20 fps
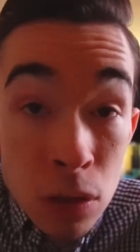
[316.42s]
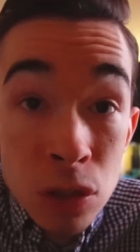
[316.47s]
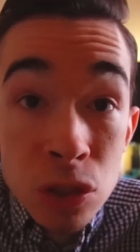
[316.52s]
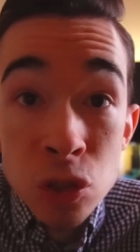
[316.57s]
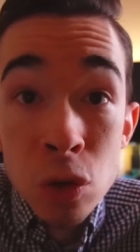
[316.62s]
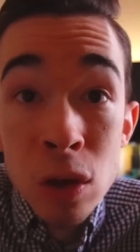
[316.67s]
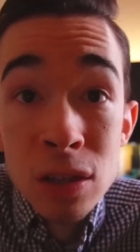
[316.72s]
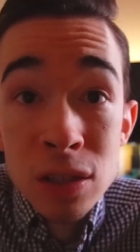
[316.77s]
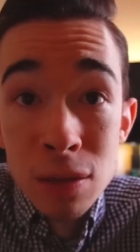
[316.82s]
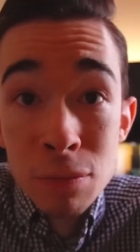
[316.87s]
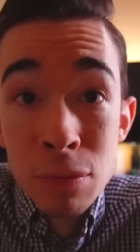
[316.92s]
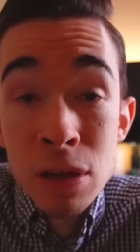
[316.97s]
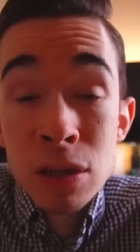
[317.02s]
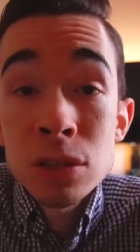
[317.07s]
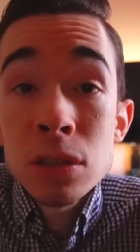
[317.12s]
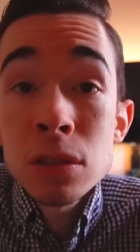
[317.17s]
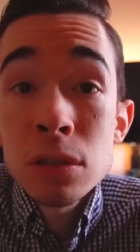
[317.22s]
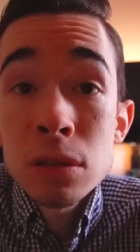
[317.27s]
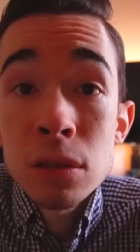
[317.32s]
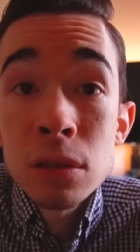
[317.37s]
So as I
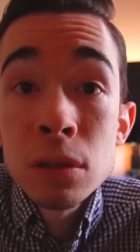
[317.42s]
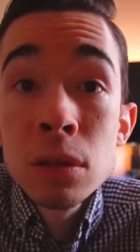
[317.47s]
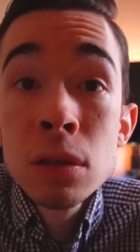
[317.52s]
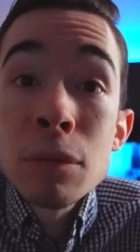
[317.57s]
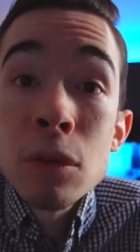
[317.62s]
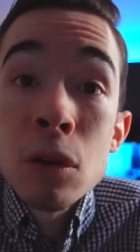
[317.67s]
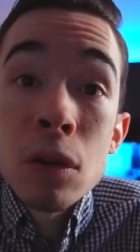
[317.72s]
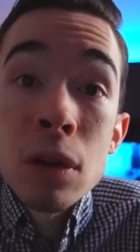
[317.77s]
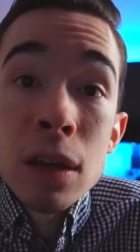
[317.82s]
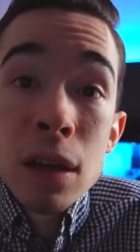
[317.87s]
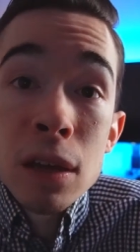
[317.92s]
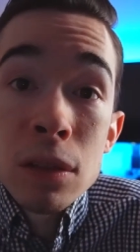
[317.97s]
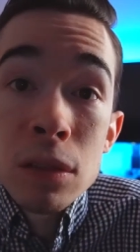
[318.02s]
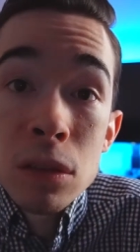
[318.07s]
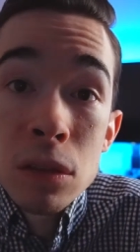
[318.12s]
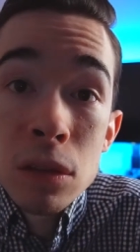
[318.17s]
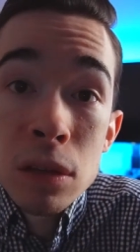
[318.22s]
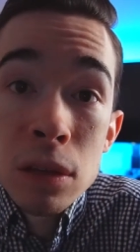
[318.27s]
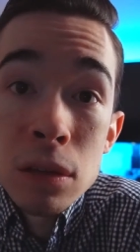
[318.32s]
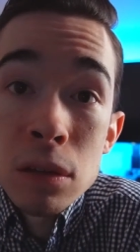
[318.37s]
mentioned, I'm gonna
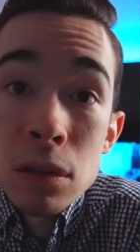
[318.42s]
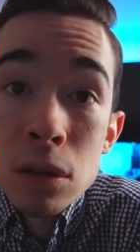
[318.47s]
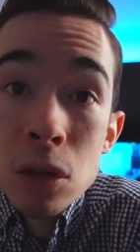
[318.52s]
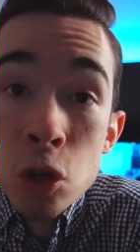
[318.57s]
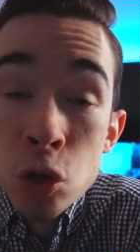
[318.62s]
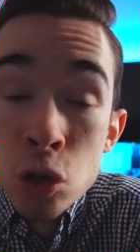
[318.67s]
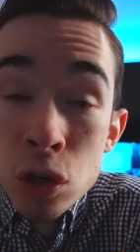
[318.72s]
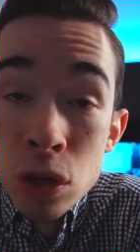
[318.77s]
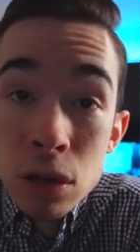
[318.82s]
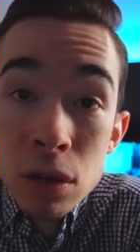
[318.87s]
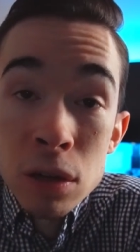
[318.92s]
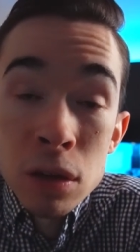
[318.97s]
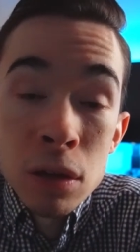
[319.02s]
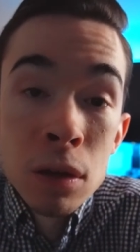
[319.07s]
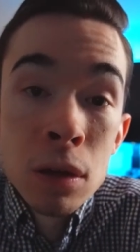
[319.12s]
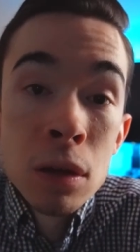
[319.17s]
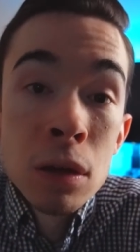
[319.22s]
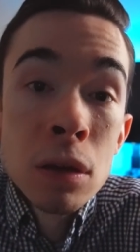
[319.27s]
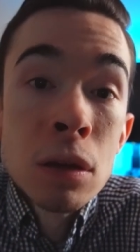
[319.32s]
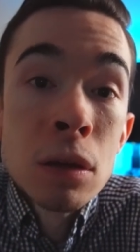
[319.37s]
get the hood
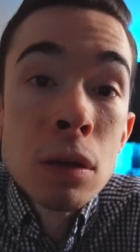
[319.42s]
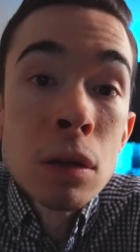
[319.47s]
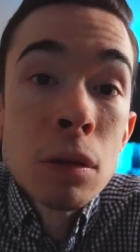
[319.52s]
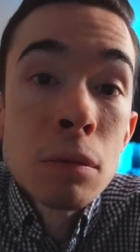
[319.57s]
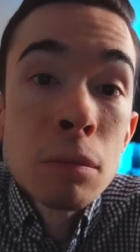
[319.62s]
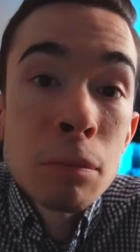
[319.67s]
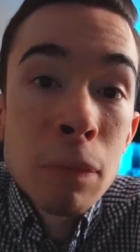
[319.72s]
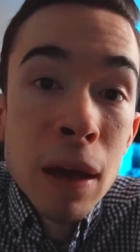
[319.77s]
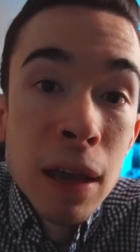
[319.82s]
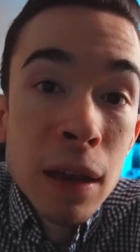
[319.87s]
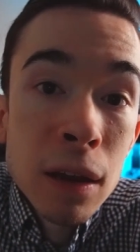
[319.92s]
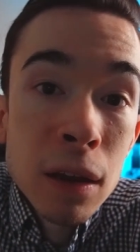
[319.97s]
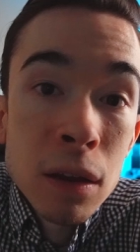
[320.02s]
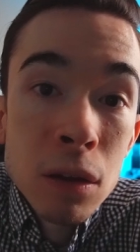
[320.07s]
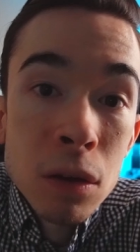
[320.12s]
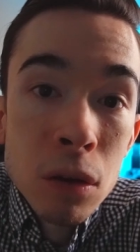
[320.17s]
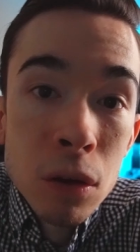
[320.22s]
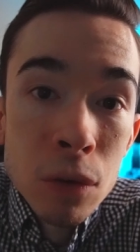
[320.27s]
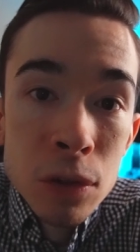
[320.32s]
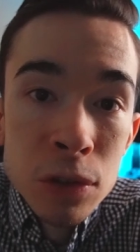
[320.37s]
painted
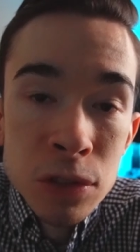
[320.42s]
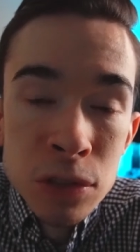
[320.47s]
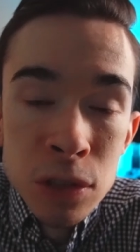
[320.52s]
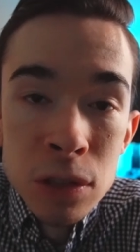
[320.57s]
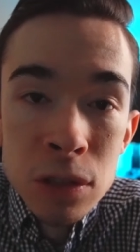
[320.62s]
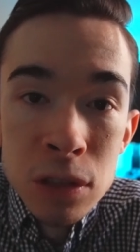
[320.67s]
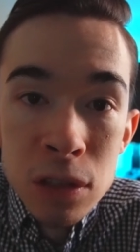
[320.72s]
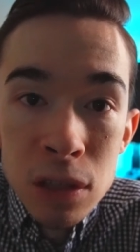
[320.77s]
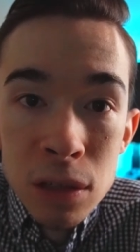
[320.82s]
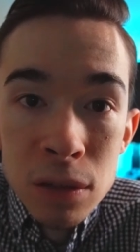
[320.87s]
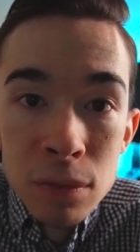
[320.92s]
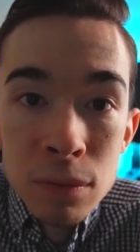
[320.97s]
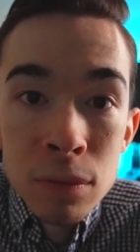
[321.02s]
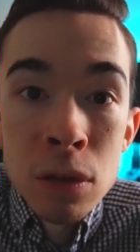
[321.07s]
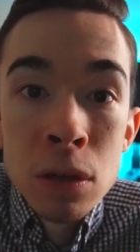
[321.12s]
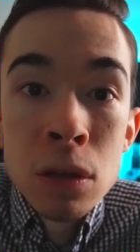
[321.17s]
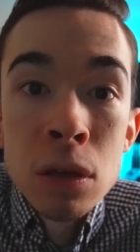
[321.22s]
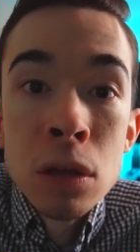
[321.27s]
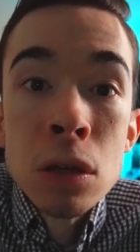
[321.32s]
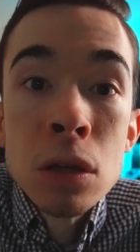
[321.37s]
on the c
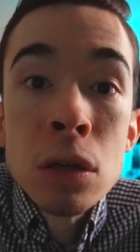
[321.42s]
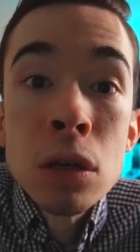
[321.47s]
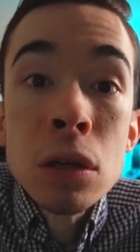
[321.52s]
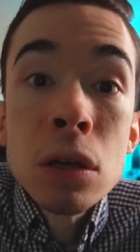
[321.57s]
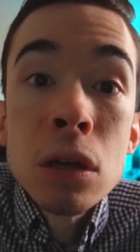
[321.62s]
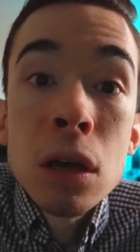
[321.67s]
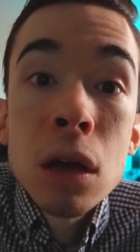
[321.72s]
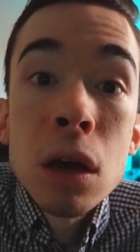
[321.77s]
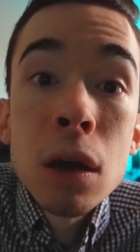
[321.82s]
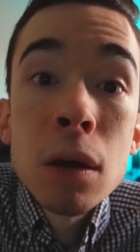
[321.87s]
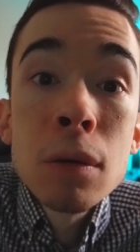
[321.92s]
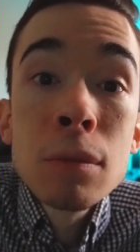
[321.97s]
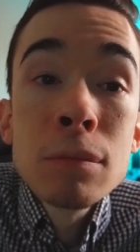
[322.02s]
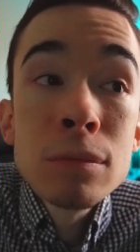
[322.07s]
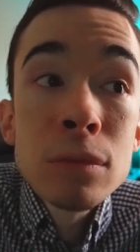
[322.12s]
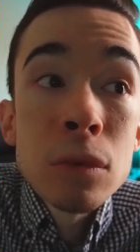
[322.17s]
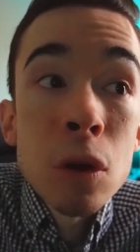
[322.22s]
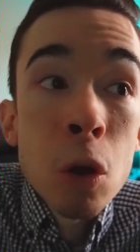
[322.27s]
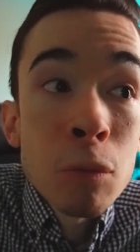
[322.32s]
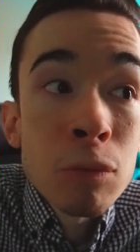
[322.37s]

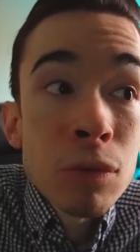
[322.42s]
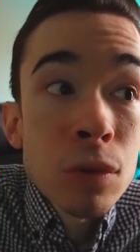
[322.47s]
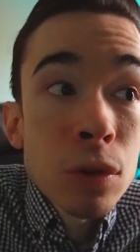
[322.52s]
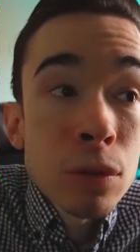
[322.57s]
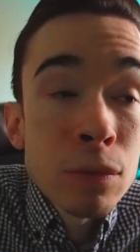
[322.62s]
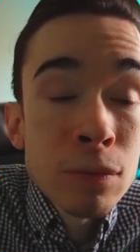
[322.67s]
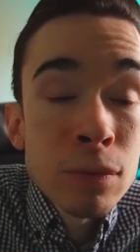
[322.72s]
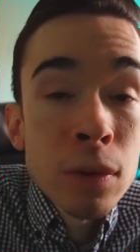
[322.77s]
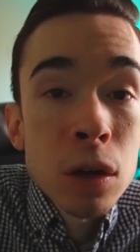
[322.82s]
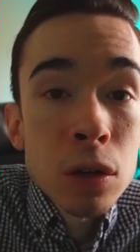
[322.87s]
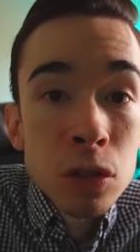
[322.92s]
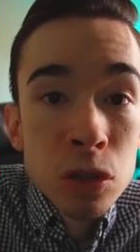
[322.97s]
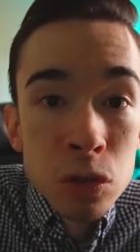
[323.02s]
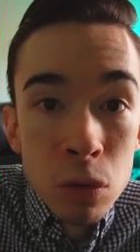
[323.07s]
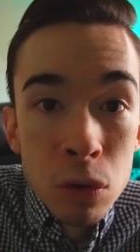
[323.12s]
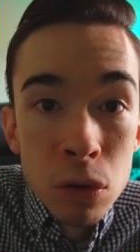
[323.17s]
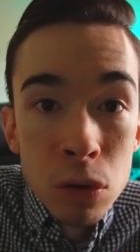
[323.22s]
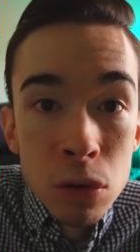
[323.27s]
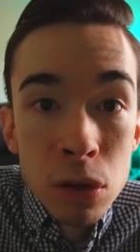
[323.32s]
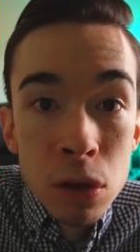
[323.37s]
um, hopefully very
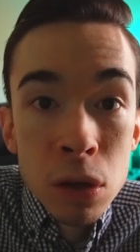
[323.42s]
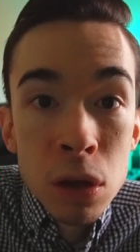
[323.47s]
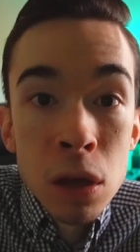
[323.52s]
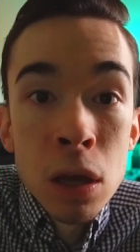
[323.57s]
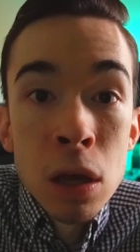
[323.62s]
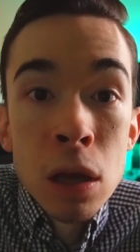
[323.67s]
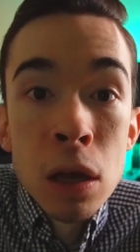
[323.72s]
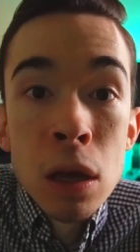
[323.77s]
shortly.